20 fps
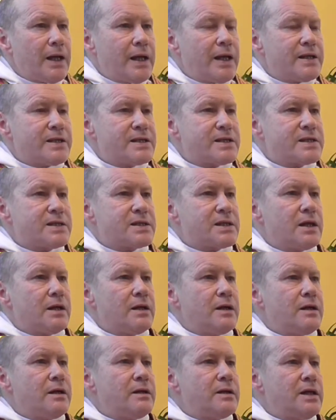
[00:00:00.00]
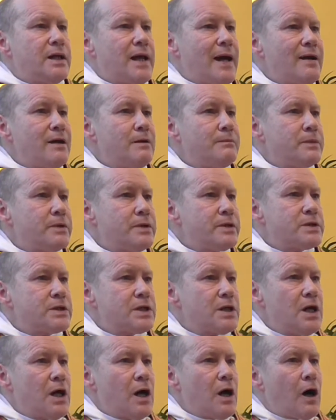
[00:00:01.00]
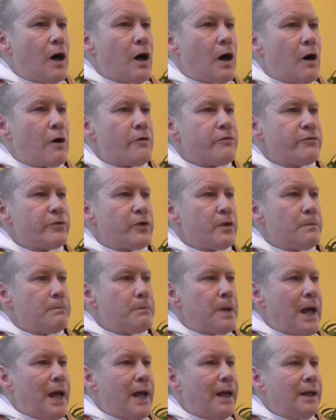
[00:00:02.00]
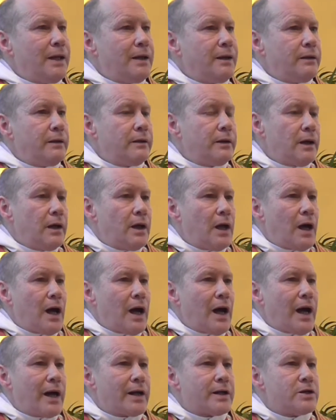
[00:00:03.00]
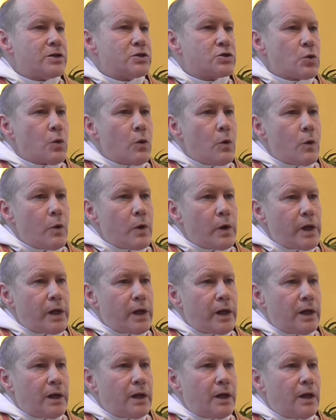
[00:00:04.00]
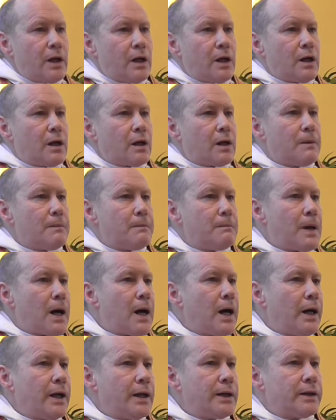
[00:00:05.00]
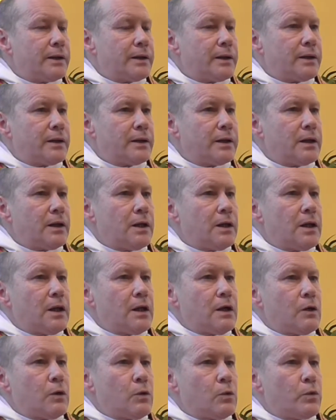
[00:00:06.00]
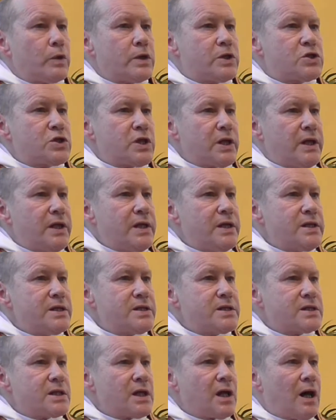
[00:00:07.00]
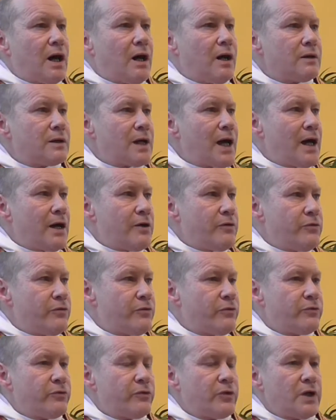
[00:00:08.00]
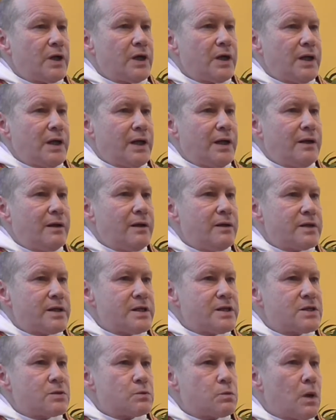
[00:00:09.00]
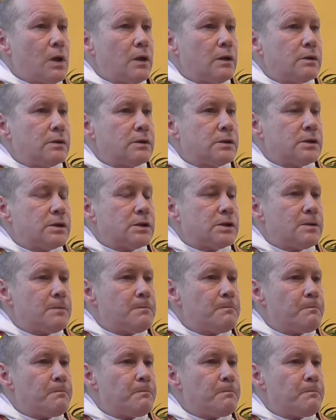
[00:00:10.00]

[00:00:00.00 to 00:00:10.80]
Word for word: It's the element of pain and joy combined, which is our life in this world.